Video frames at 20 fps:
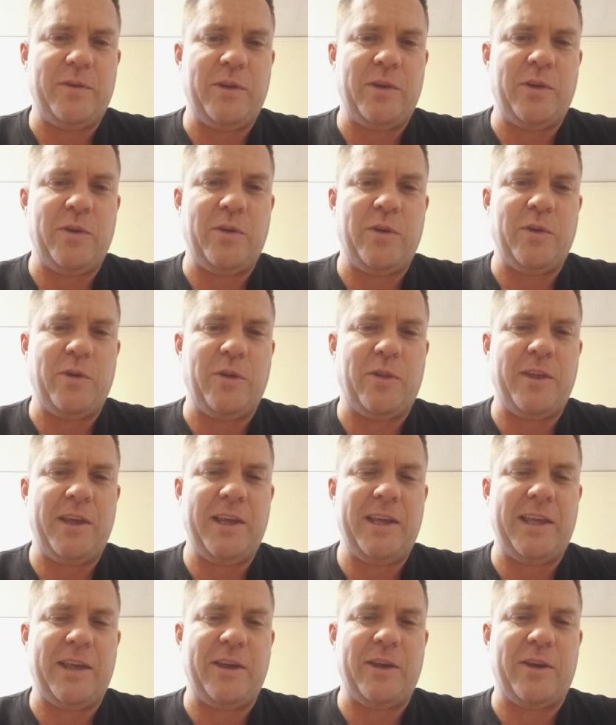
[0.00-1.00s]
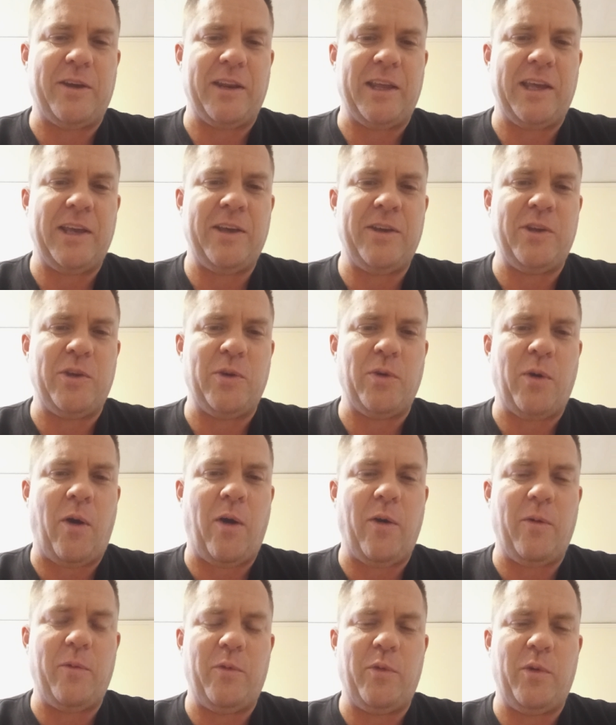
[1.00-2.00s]
you, you think He could heal
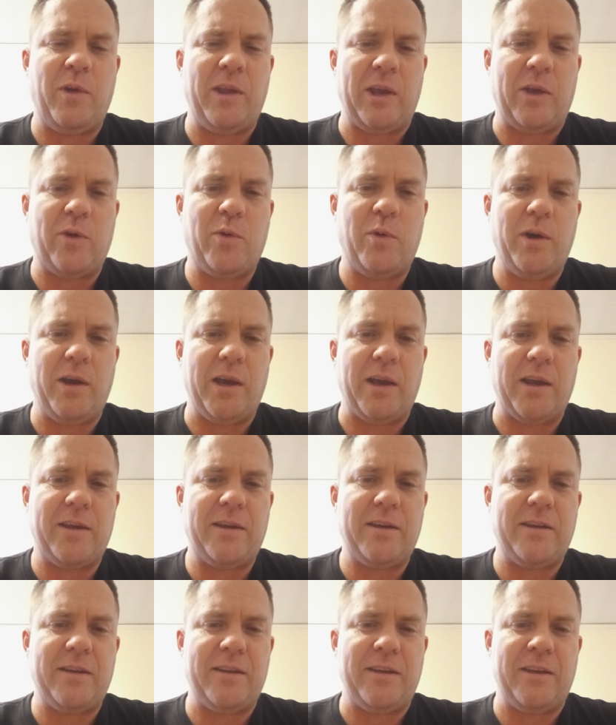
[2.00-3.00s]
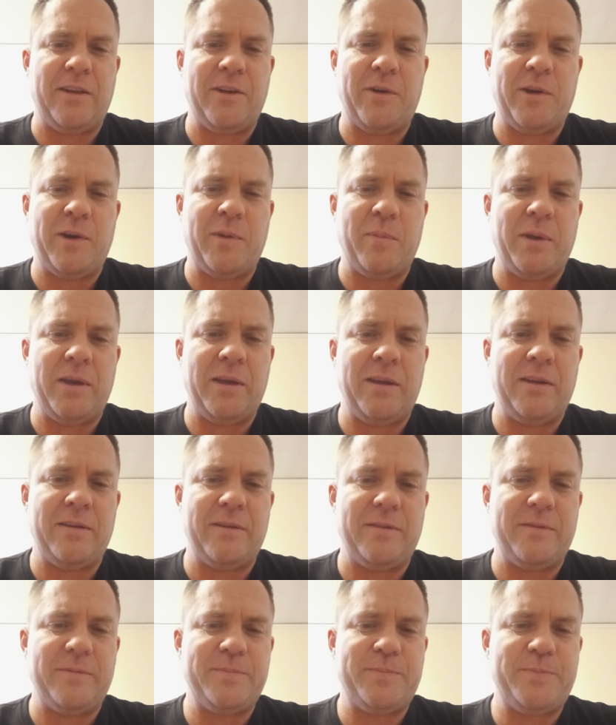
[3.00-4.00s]
you really quick, you know what I mean?